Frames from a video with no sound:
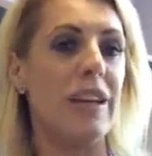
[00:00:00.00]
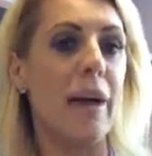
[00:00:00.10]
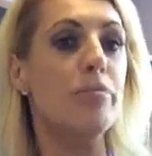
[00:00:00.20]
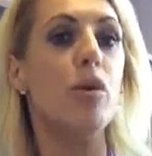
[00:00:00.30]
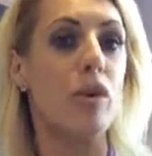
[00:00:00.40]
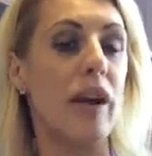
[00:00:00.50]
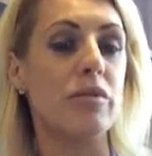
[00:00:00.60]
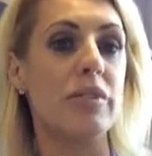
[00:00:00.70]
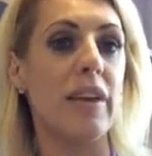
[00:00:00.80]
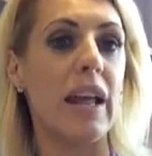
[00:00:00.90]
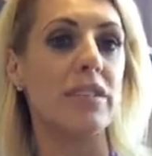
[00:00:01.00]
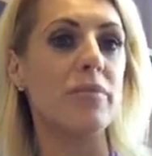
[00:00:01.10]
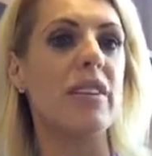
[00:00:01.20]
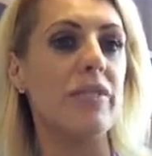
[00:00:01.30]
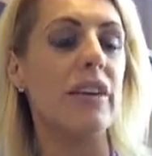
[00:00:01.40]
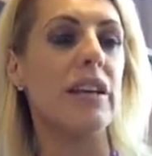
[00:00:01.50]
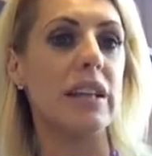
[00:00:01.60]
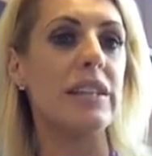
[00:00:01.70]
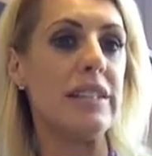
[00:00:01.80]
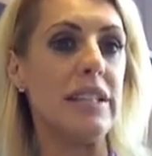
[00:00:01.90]
get more out of a lesson when you feel
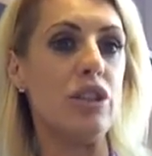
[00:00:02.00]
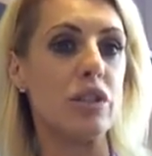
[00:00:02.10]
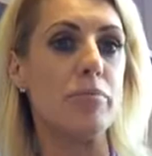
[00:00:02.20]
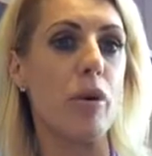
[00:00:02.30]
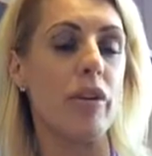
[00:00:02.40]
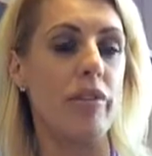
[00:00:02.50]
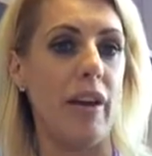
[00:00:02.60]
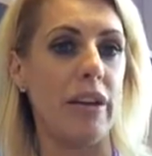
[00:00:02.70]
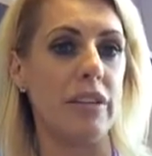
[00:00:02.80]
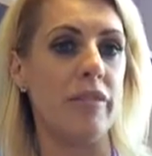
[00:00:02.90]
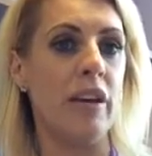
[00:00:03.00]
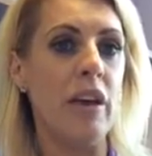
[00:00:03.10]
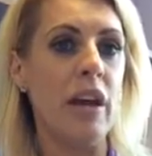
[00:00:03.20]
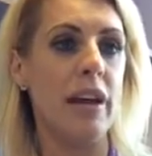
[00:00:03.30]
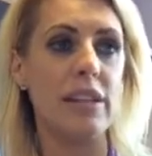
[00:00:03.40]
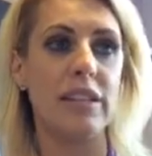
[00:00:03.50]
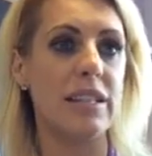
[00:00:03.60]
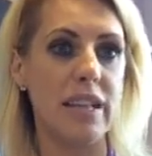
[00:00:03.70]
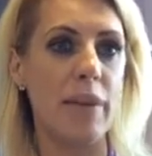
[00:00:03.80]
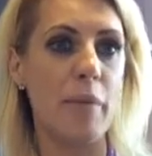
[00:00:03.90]
like your teacher's more effective. And it's the
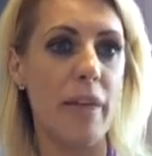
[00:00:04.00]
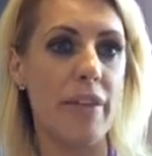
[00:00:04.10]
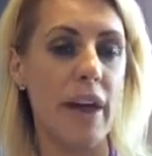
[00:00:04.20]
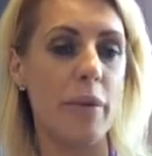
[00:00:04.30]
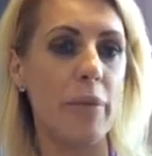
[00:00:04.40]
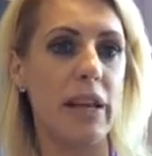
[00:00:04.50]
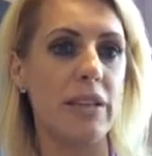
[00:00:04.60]
same with a therapy.